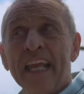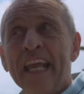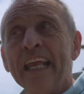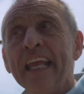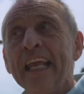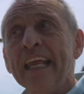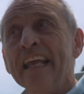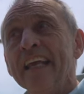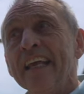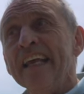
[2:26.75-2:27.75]
he
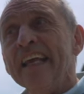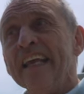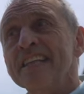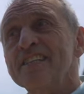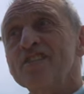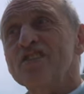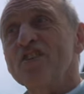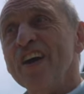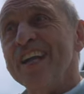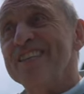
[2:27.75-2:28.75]
is
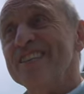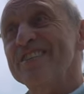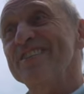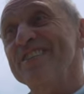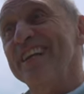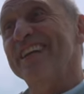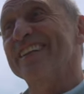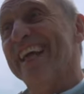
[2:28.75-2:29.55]
trying to single